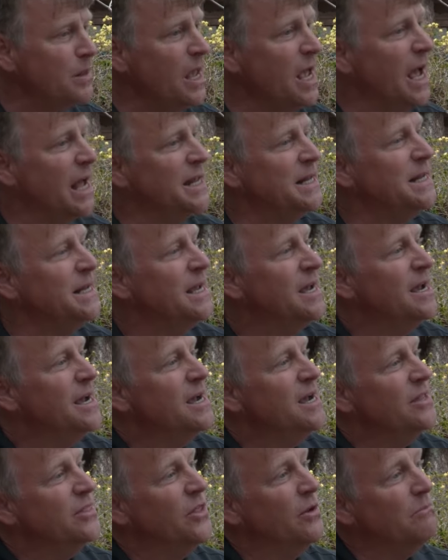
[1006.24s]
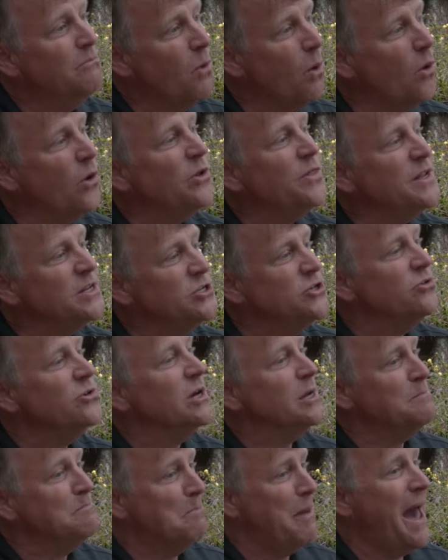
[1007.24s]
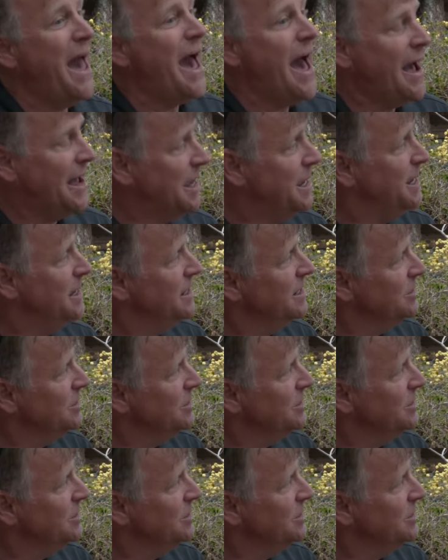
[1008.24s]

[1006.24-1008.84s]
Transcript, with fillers: And the more that you can pack